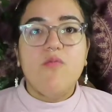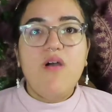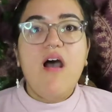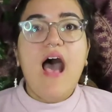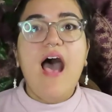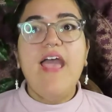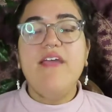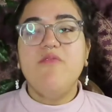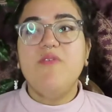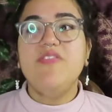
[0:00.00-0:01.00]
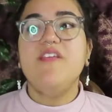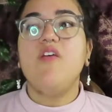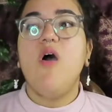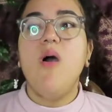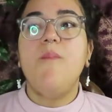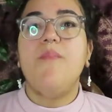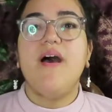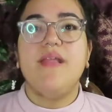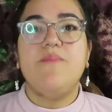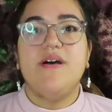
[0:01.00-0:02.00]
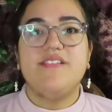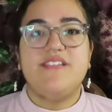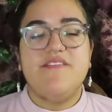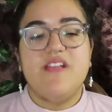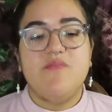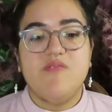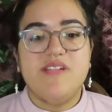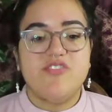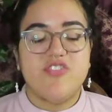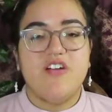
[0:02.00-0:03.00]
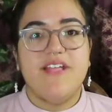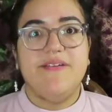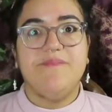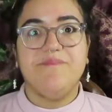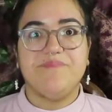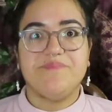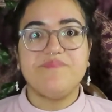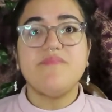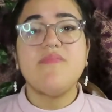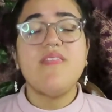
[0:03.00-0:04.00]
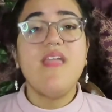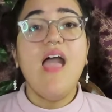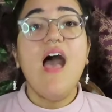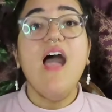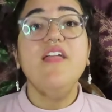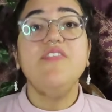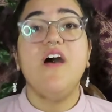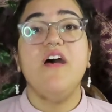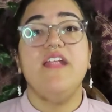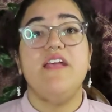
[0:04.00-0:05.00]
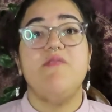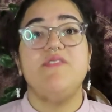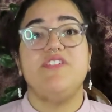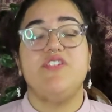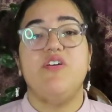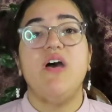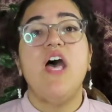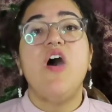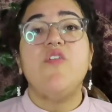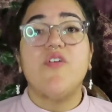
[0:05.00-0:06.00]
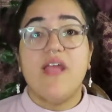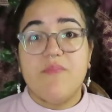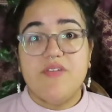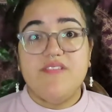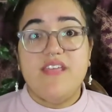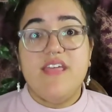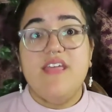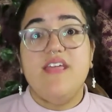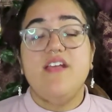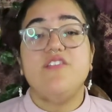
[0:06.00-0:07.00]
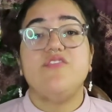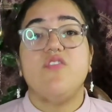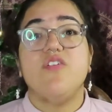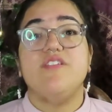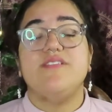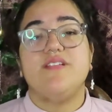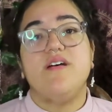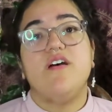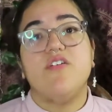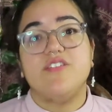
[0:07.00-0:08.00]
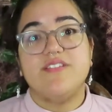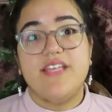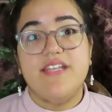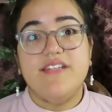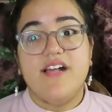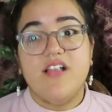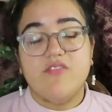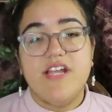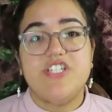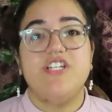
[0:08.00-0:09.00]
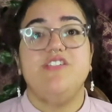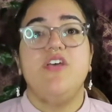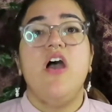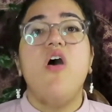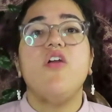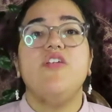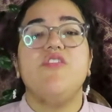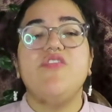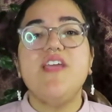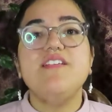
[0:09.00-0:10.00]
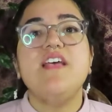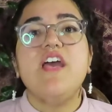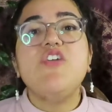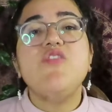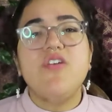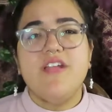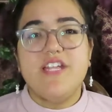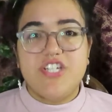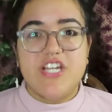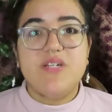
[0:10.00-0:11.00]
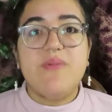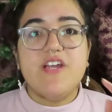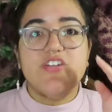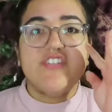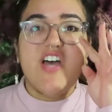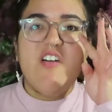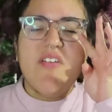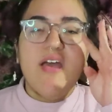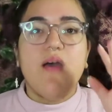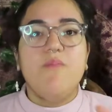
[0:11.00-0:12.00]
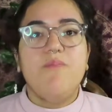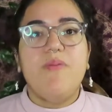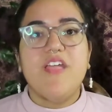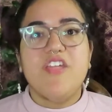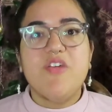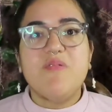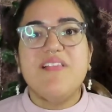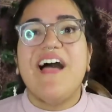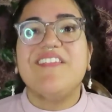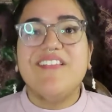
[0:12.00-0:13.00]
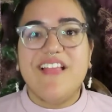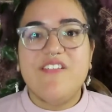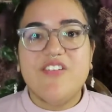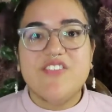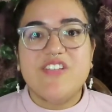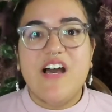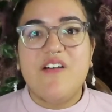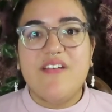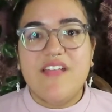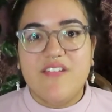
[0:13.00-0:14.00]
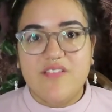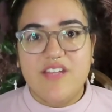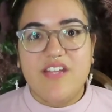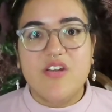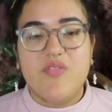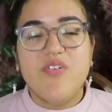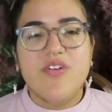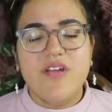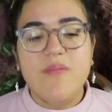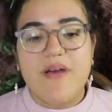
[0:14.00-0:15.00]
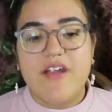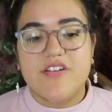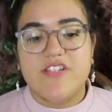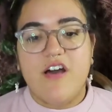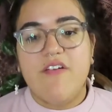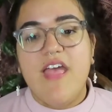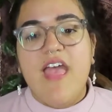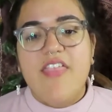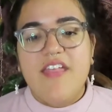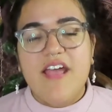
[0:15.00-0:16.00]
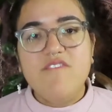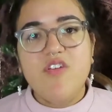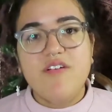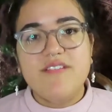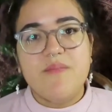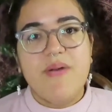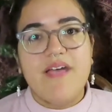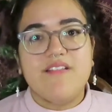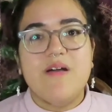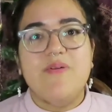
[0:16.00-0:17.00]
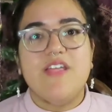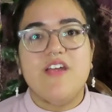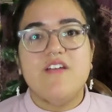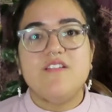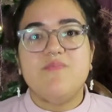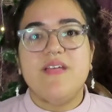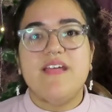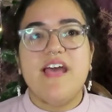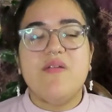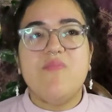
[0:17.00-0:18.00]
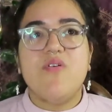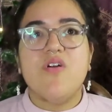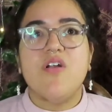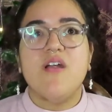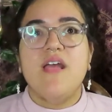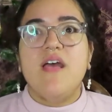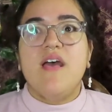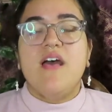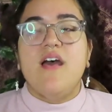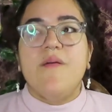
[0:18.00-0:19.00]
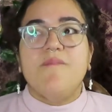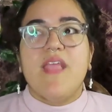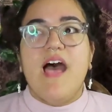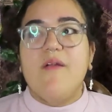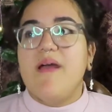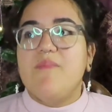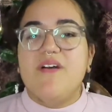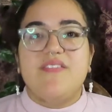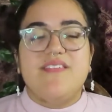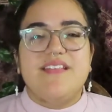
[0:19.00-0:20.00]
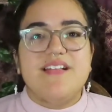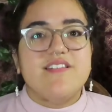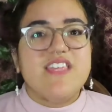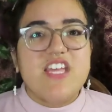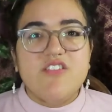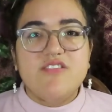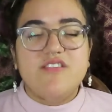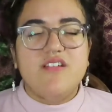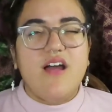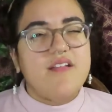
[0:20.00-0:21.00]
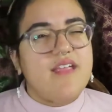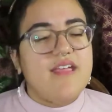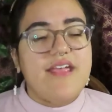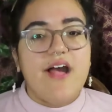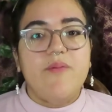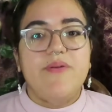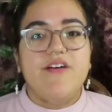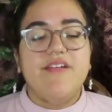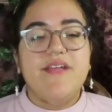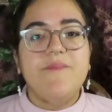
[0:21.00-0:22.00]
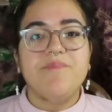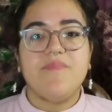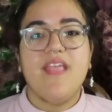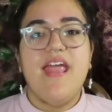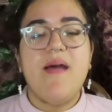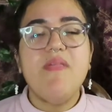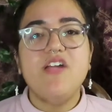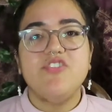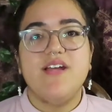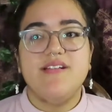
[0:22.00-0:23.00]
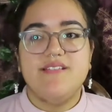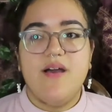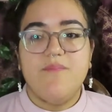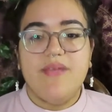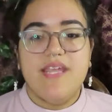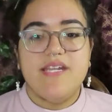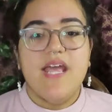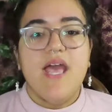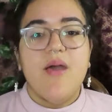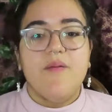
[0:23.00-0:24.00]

Well, when this whole body positivity movement started, I thought it was, you know, for amputees or skin decolorations, or, you know, things you couldn't change about yourself, but you're allowed to love yourself and, you know, feel good about yourself. And then I've noticed in the past couple of years, it's been kind of more, how do I put this, an excuse to not take accountability. And I'm not trying to sound mean,